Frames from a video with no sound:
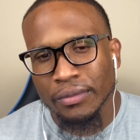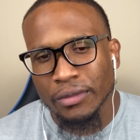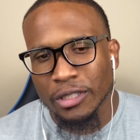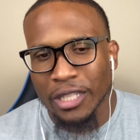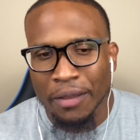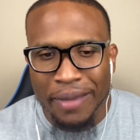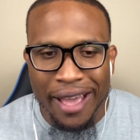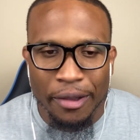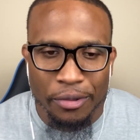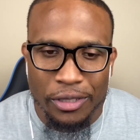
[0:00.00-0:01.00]

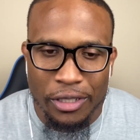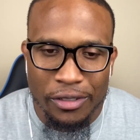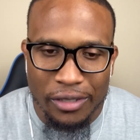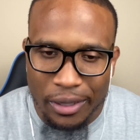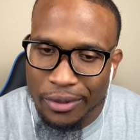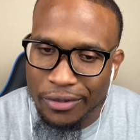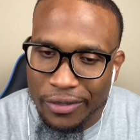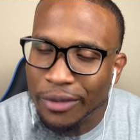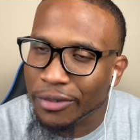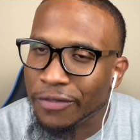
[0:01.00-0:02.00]
Cmac was just, he was
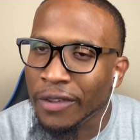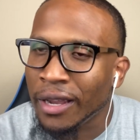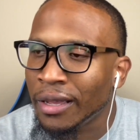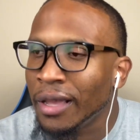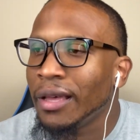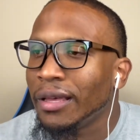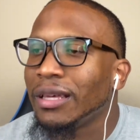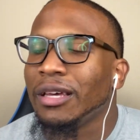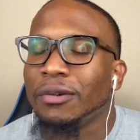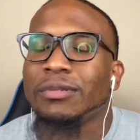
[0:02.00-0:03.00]
very.
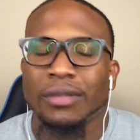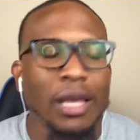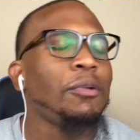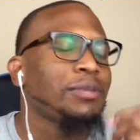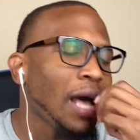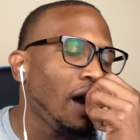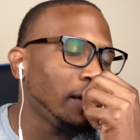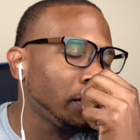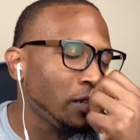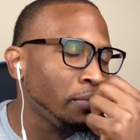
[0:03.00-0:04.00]
He was how
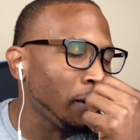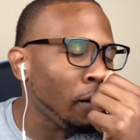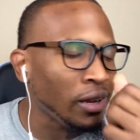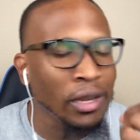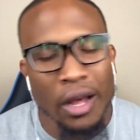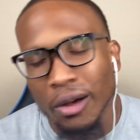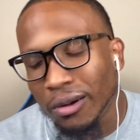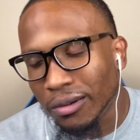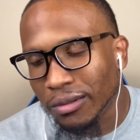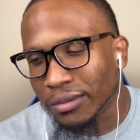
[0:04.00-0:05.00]
he should have been all
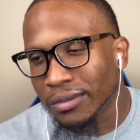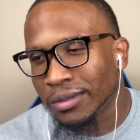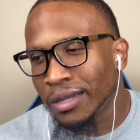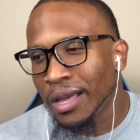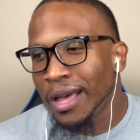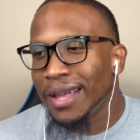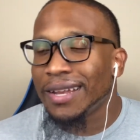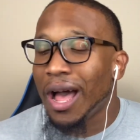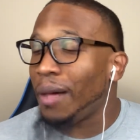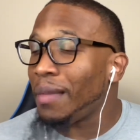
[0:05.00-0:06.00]
along.
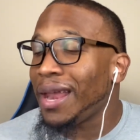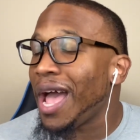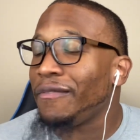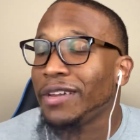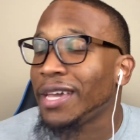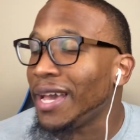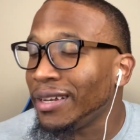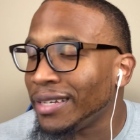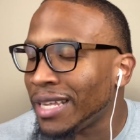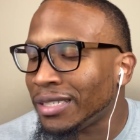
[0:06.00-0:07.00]
Now, I'm not
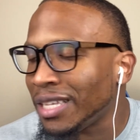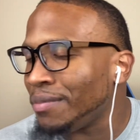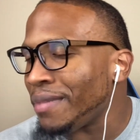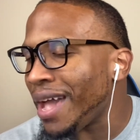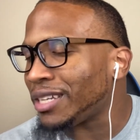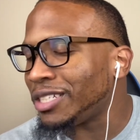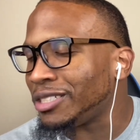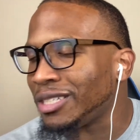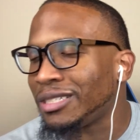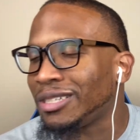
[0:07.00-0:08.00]
advocating that Cmac should
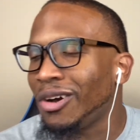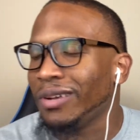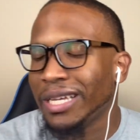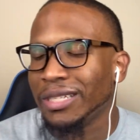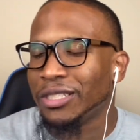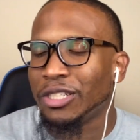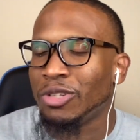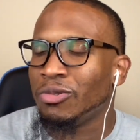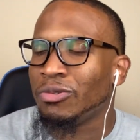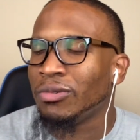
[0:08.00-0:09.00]
just go ahead and
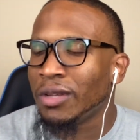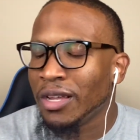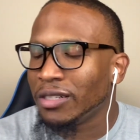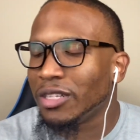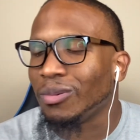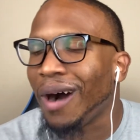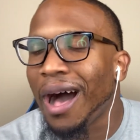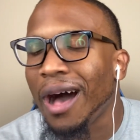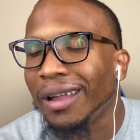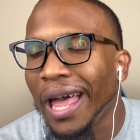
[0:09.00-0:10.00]
just
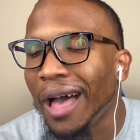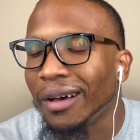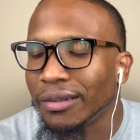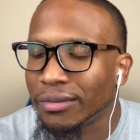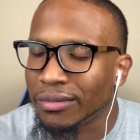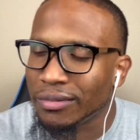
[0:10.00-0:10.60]
wild out.